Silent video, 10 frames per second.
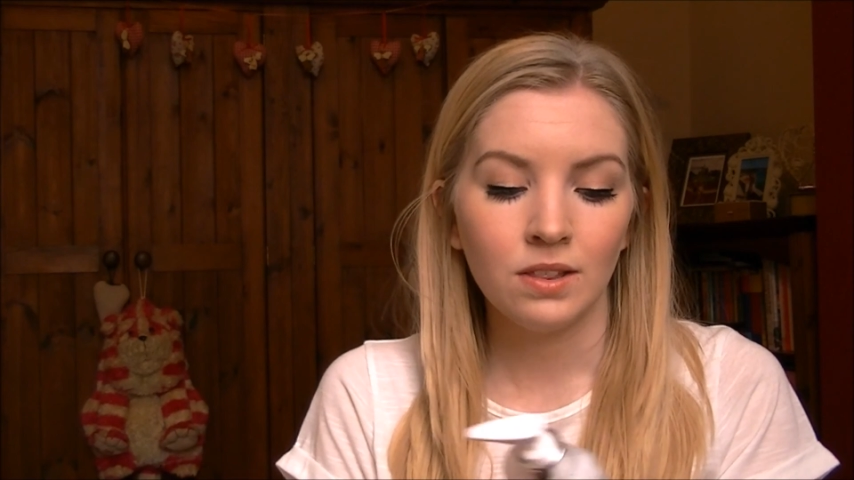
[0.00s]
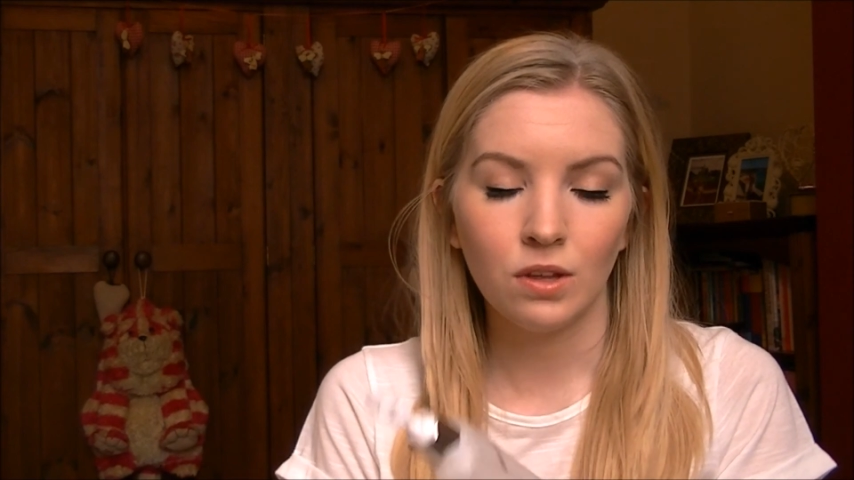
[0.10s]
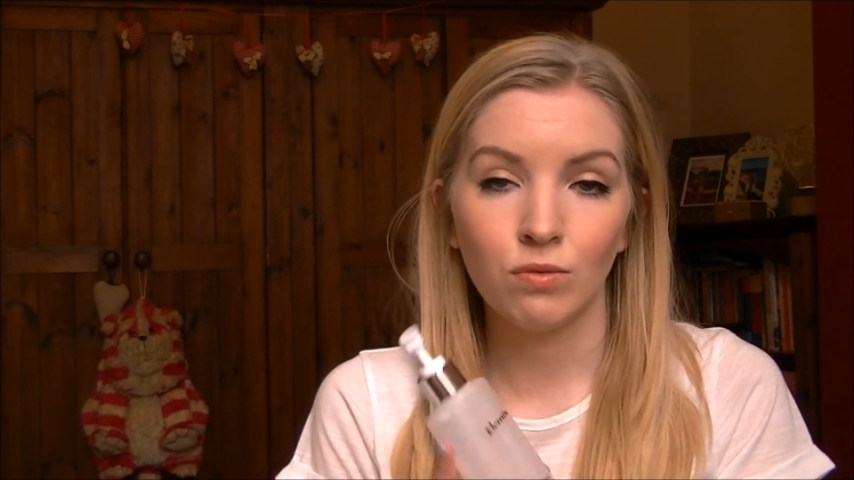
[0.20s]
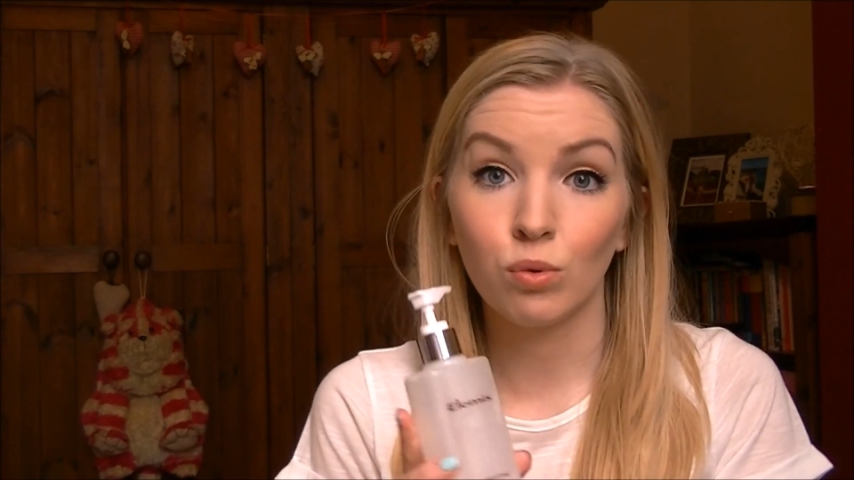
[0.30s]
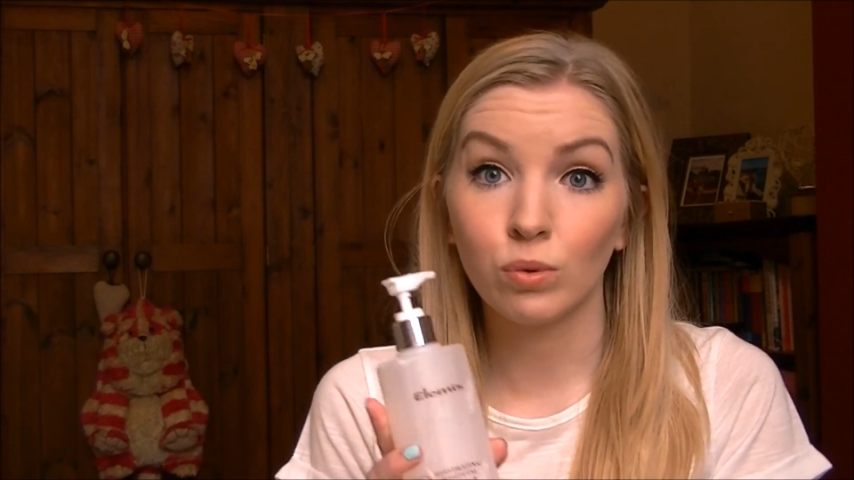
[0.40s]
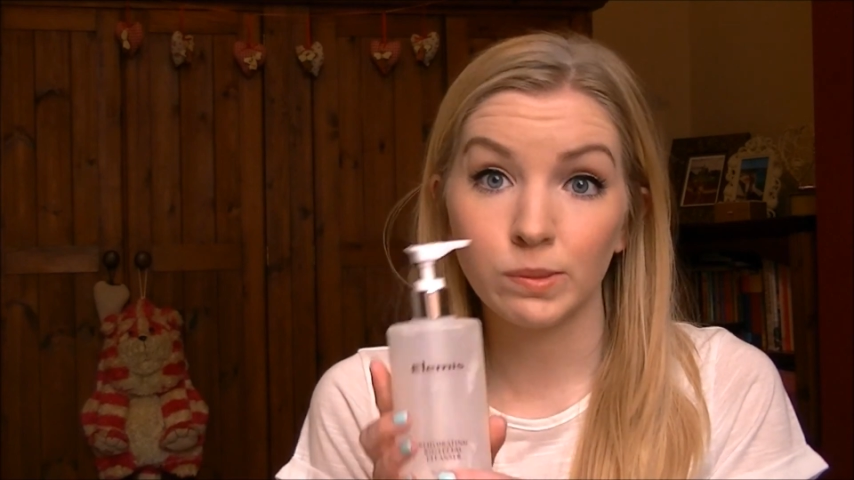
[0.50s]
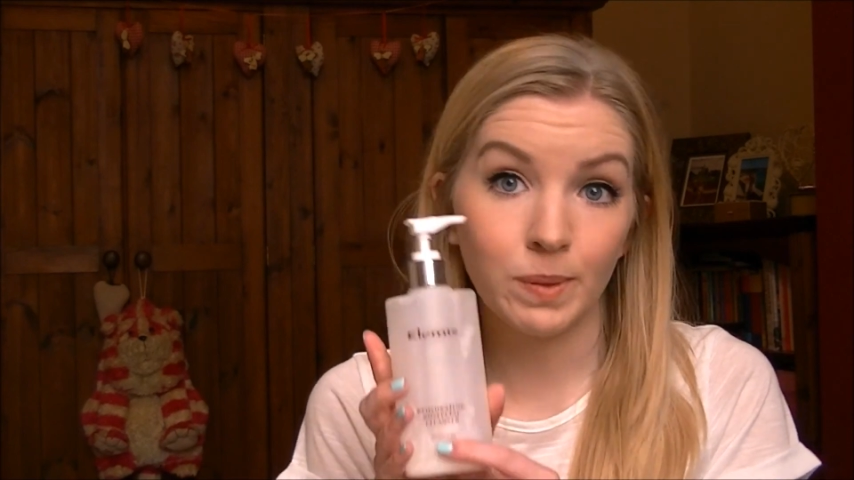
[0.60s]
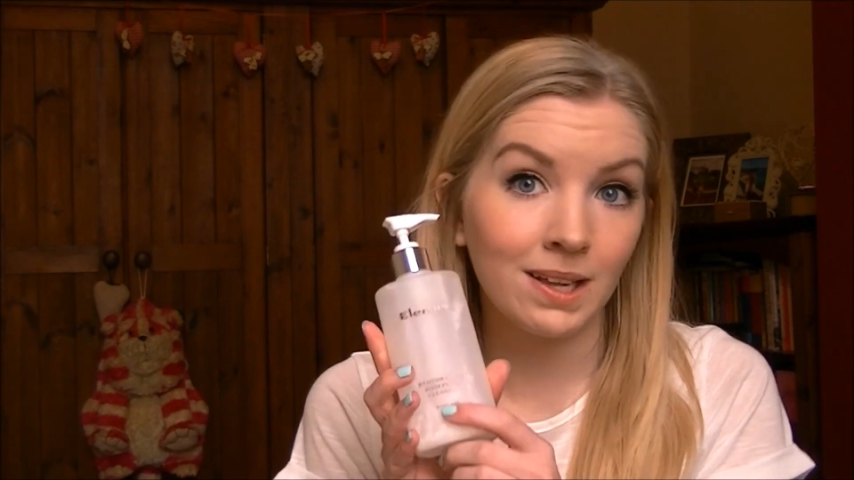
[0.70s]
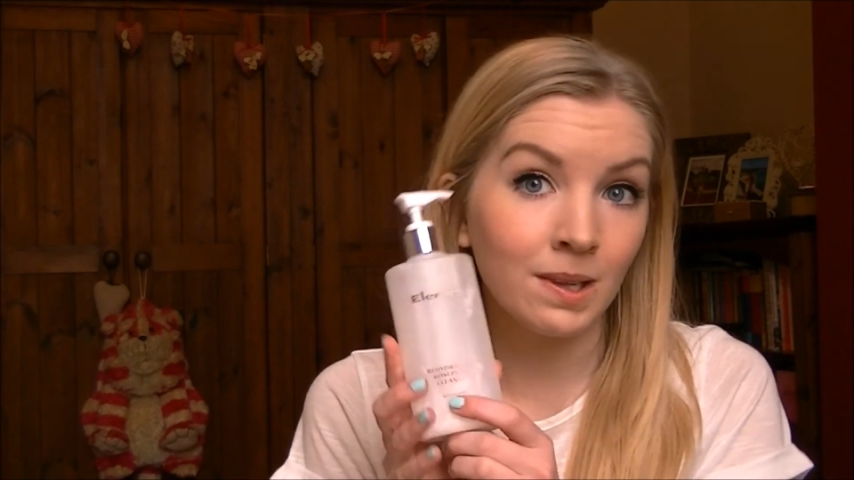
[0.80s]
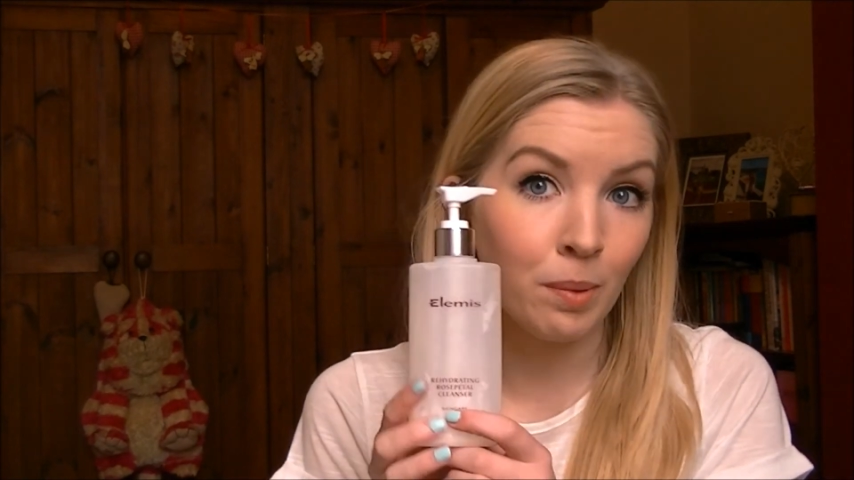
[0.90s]
the rose
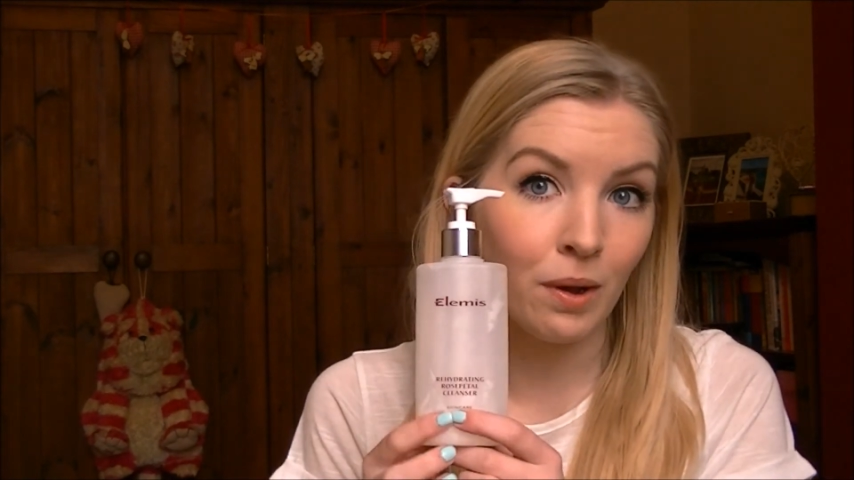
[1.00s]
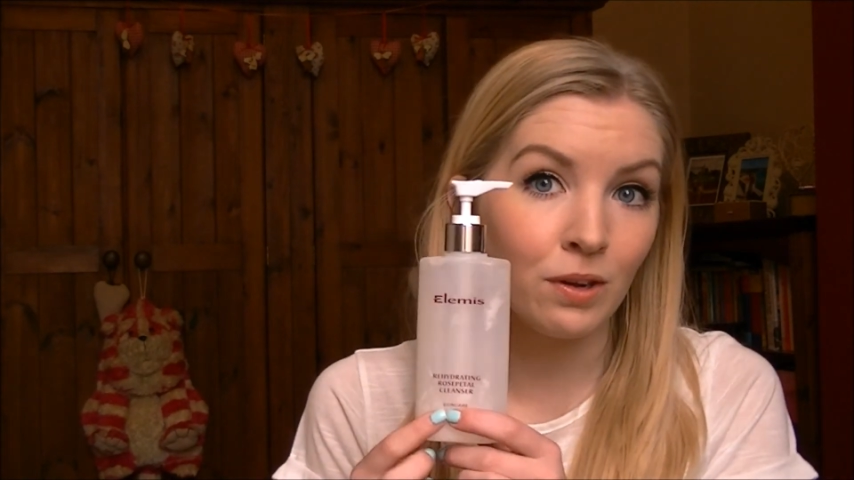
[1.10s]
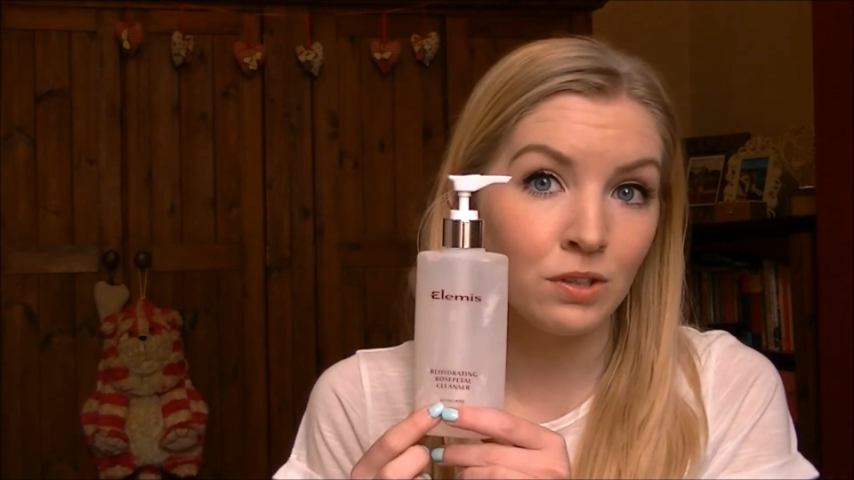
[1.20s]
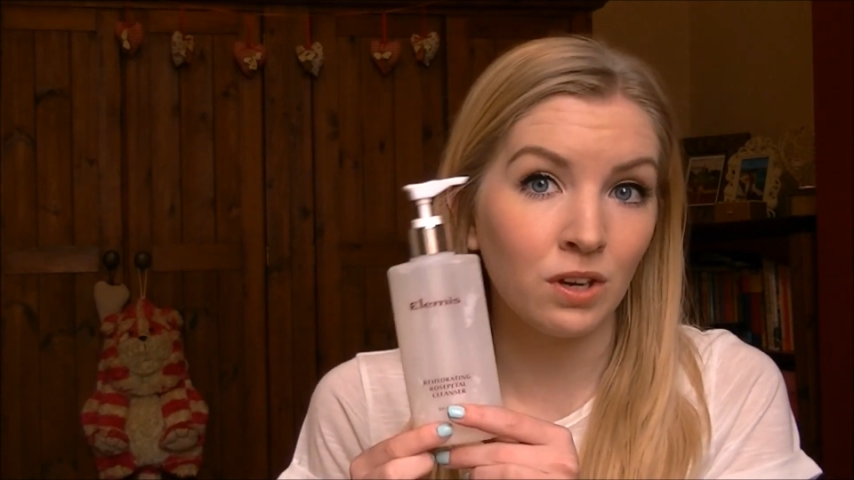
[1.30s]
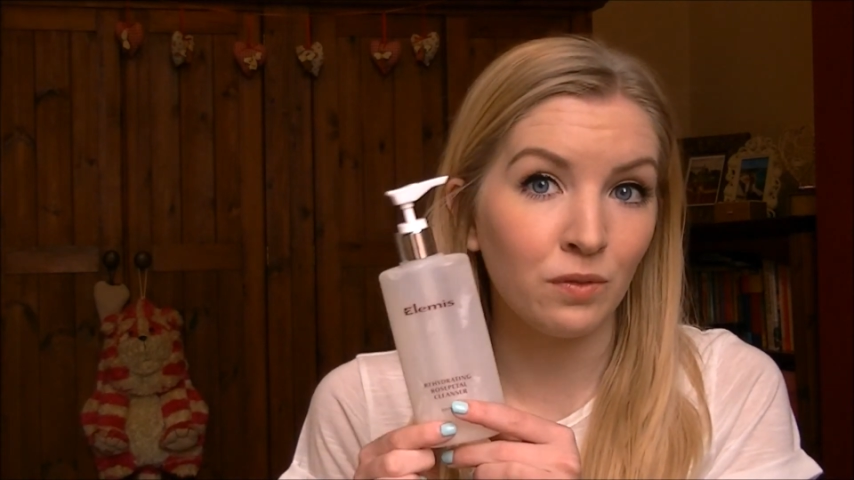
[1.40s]
petal part